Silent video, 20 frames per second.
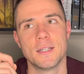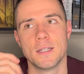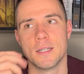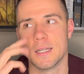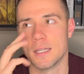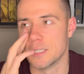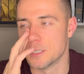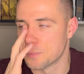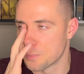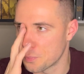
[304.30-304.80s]

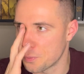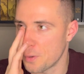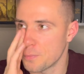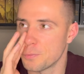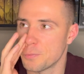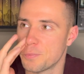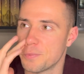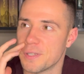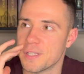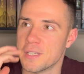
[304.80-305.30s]
is
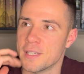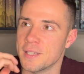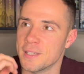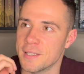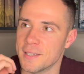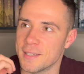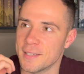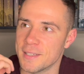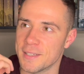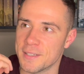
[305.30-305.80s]

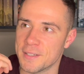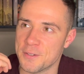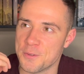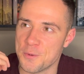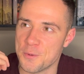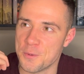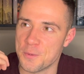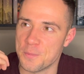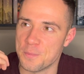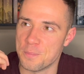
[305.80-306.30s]
probably
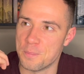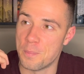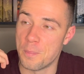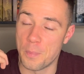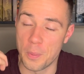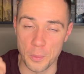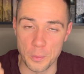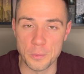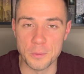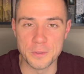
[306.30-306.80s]

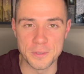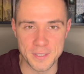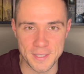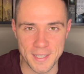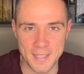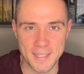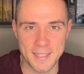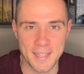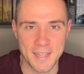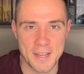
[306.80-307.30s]

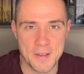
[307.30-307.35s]
ballsy,